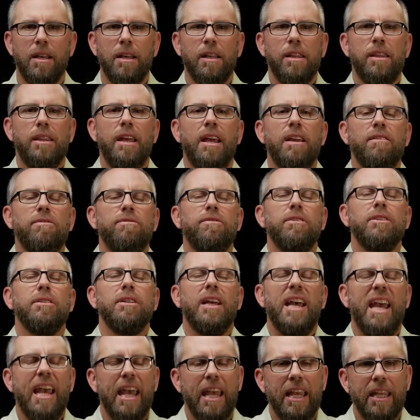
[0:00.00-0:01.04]
They feel
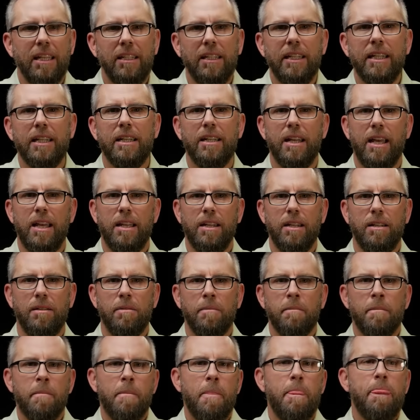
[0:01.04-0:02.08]
alienated.
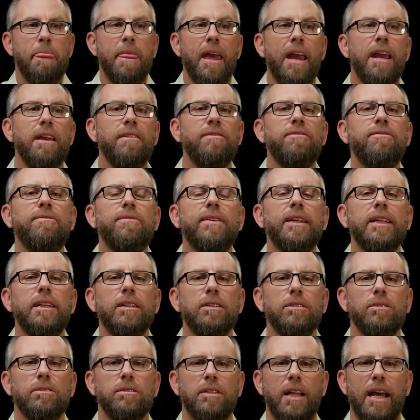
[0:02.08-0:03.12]
They
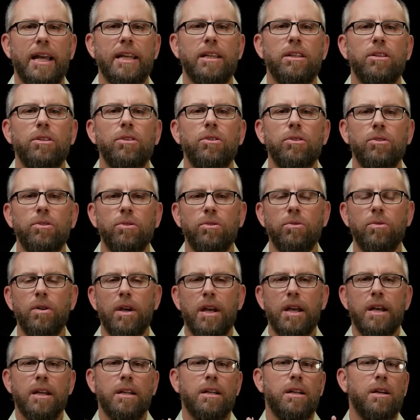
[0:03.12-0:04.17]
feel like you
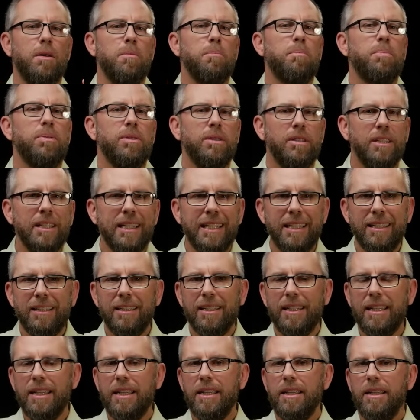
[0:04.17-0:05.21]

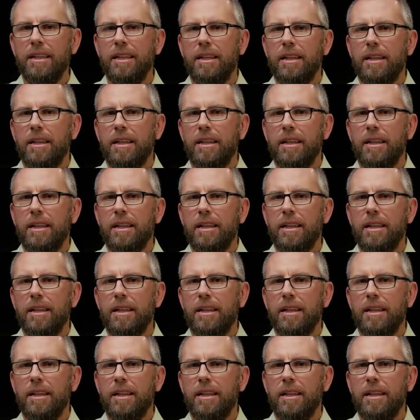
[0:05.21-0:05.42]
completely